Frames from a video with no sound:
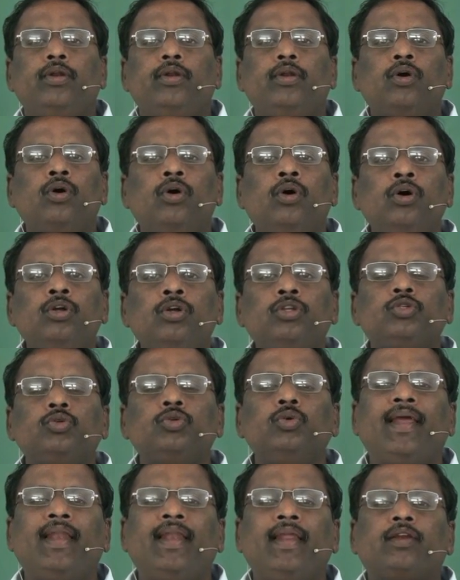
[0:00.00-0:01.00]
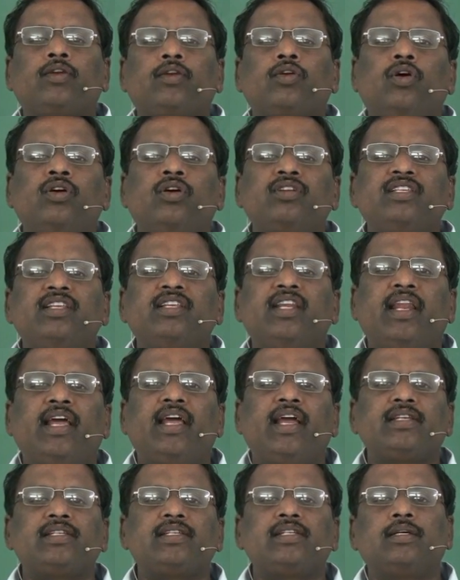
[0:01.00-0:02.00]
No 2 electrons in
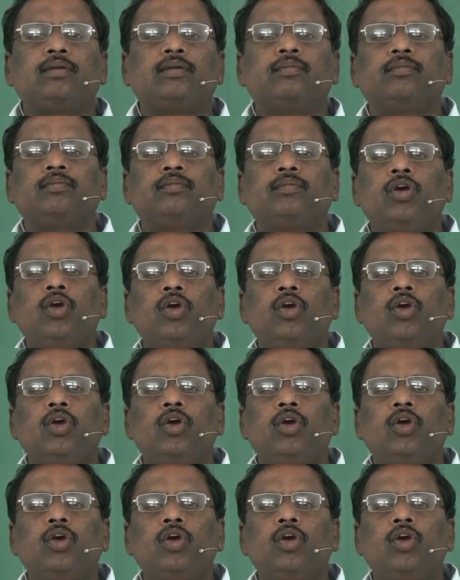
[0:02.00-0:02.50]
an atom